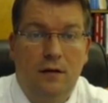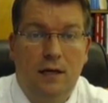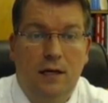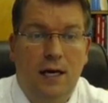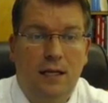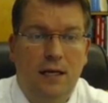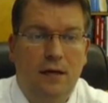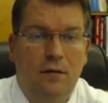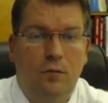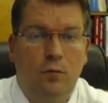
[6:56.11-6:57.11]

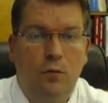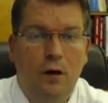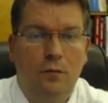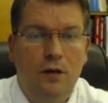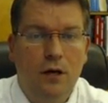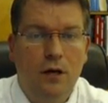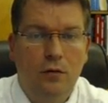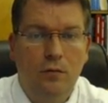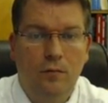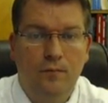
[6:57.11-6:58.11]
highlight what we
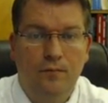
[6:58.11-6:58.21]
know.